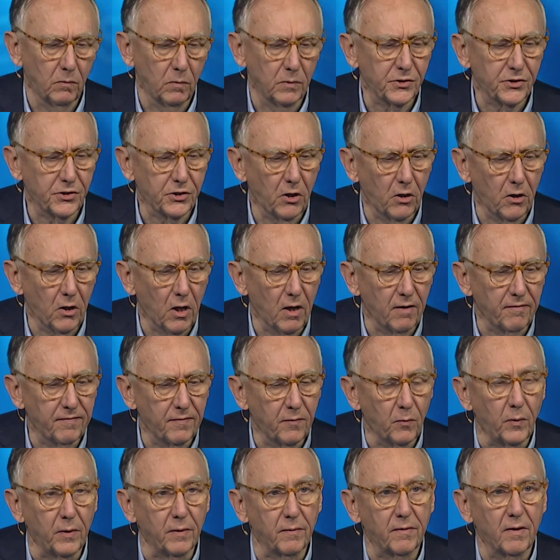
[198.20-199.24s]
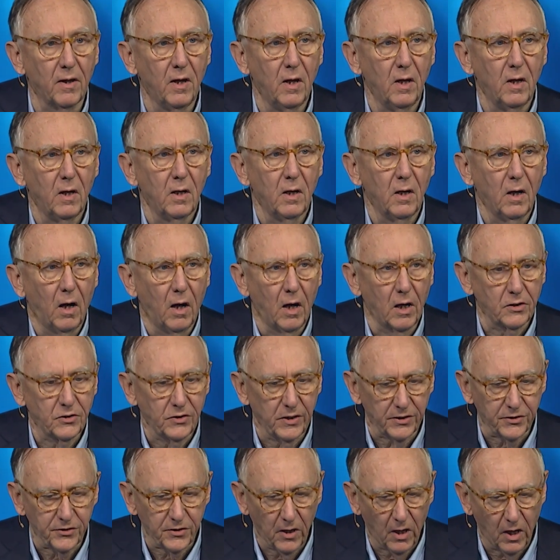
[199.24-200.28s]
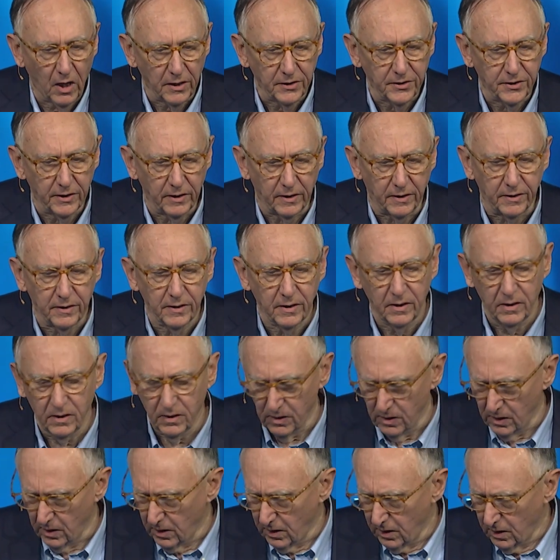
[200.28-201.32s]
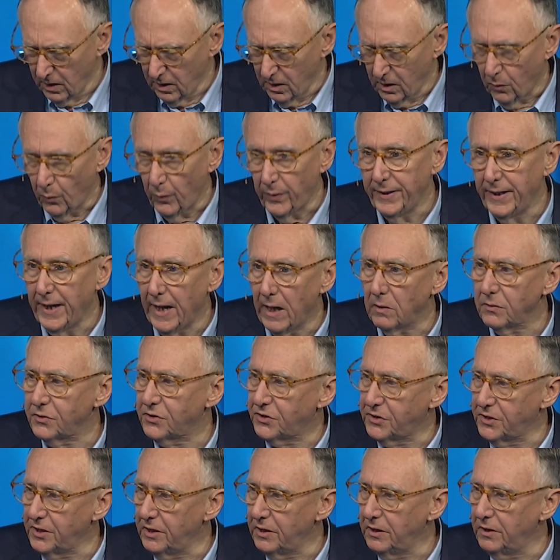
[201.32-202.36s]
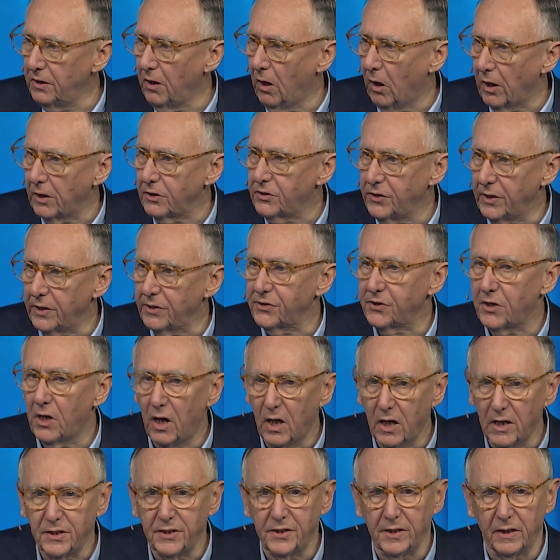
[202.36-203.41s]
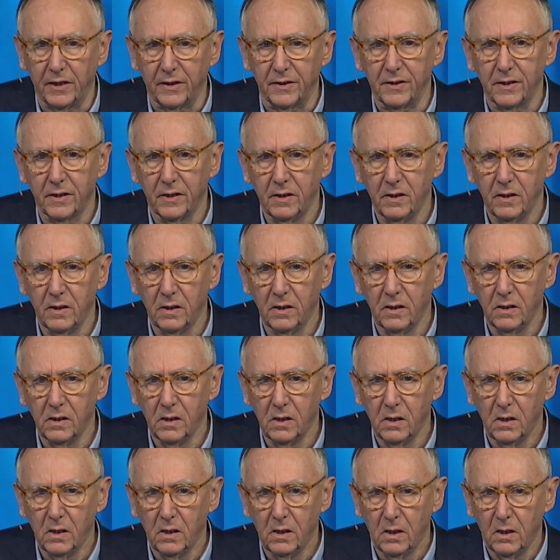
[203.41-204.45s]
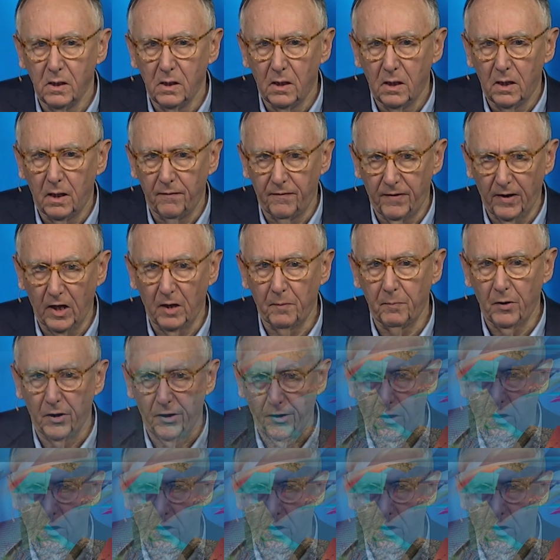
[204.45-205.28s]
We'll start off with ArcGIS content. We now see ArcGIS content available in